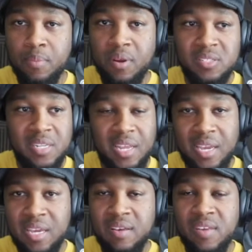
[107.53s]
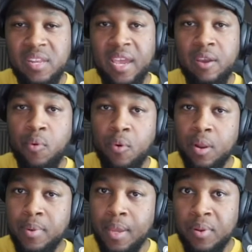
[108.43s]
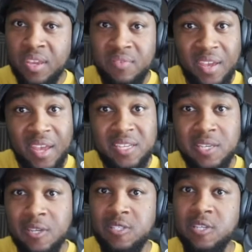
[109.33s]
Because at the end of the day, we want to be able to give excellence,